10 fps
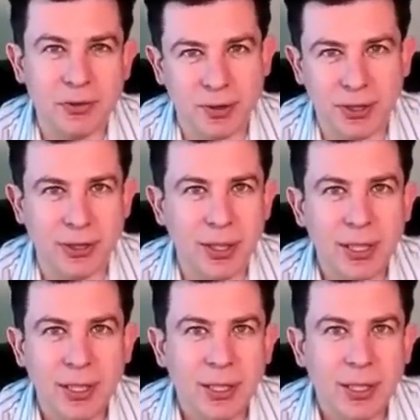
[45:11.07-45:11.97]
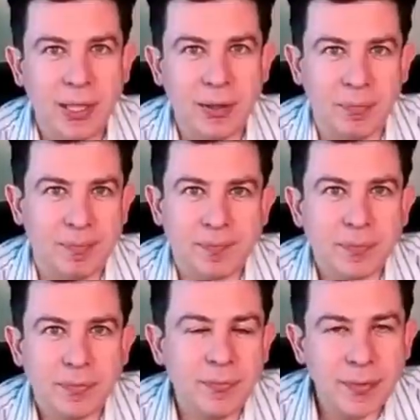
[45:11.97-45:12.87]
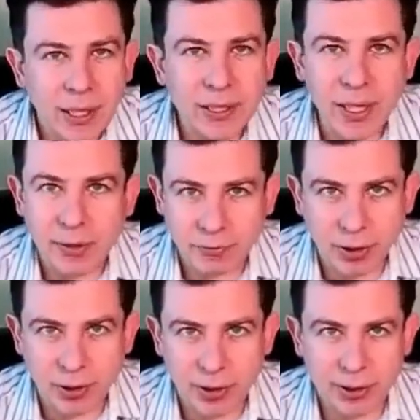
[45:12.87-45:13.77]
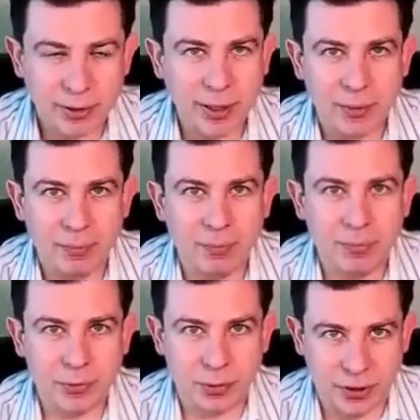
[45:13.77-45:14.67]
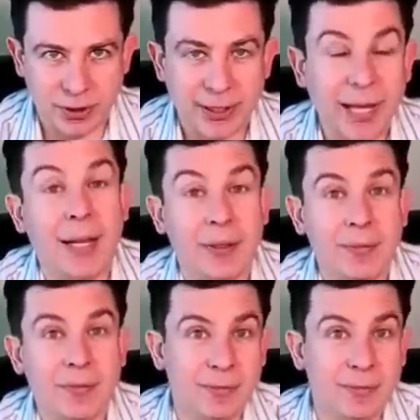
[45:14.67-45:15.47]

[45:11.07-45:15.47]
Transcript: So they're um, in that regard, um, certainly can add